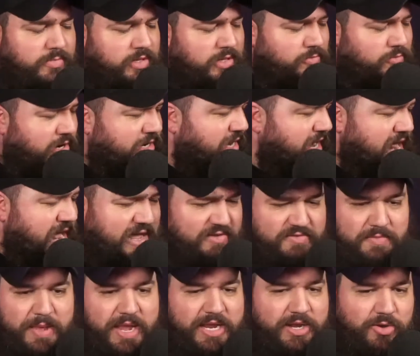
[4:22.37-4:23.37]
what can I
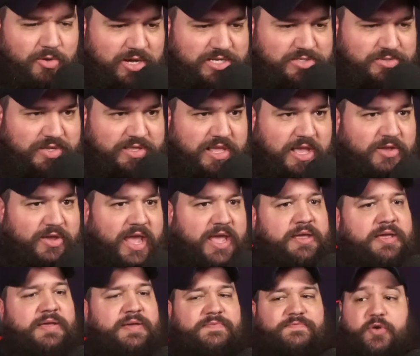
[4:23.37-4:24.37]
even make noise with? Okay,
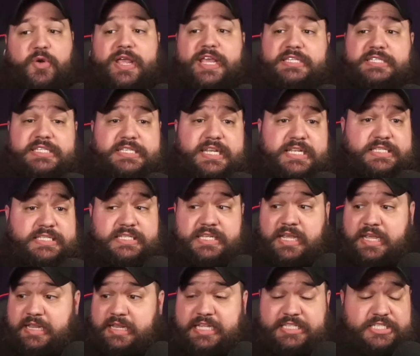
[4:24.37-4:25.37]
for instance,
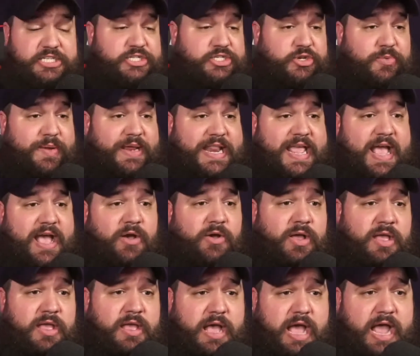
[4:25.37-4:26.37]
listen to me now.
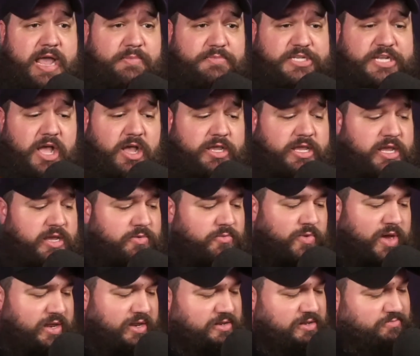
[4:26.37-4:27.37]
I am talking,
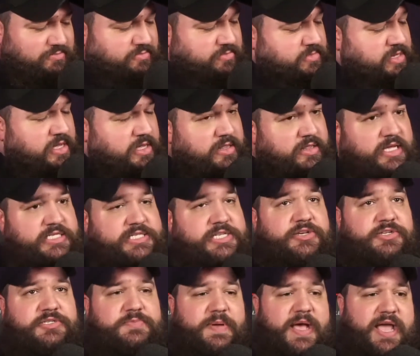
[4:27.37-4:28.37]
wait. Let's
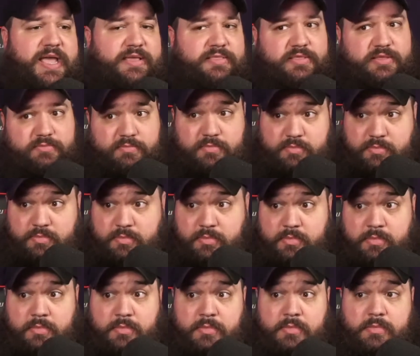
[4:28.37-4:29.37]
use my
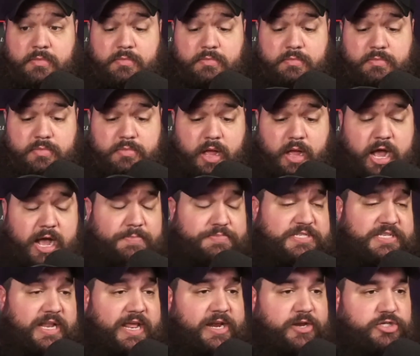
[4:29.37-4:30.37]

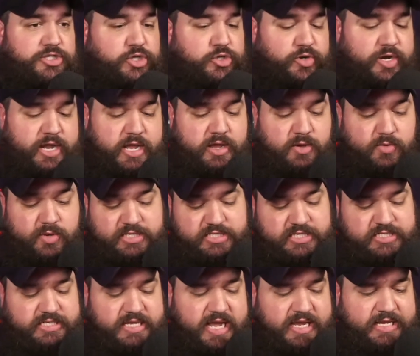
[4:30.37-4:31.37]
Hopsulator Trio, which
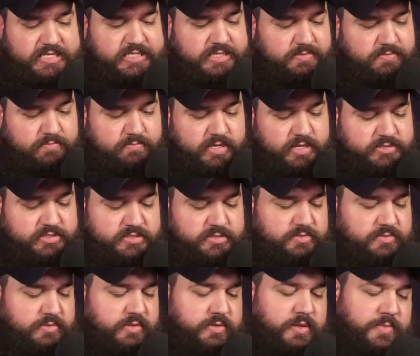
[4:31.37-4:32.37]
is like
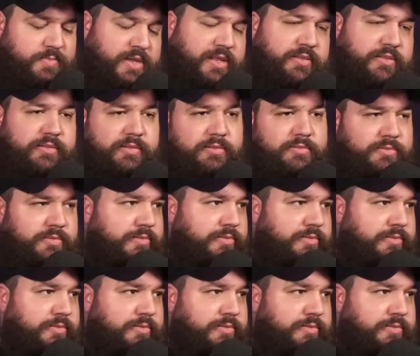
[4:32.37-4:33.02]
I'm